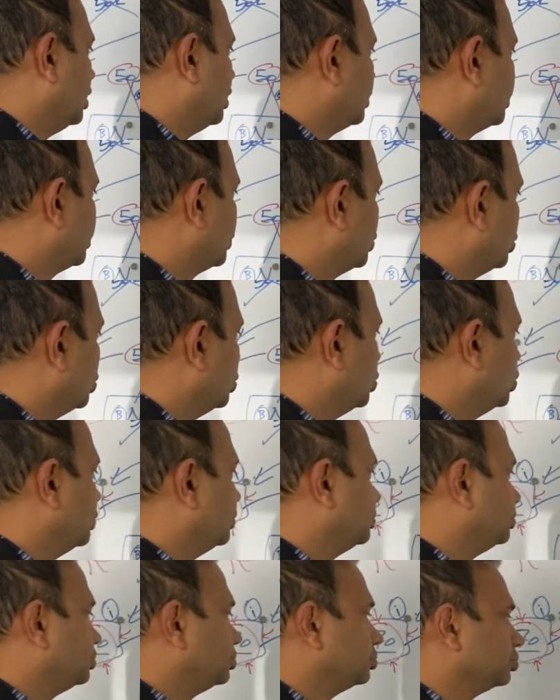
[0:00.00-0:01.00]
So
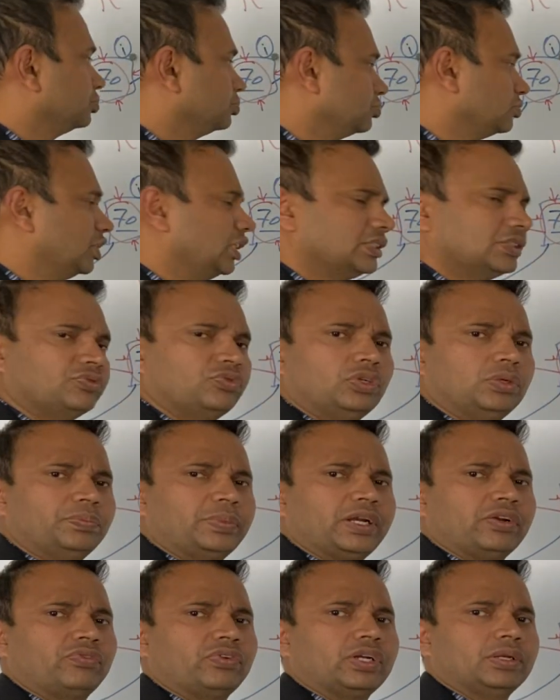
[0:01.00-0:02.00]
this would
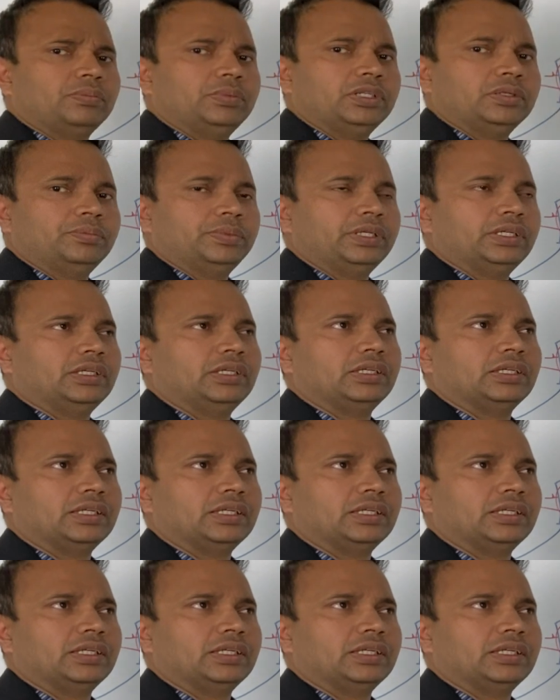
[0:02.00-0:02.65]
preferably be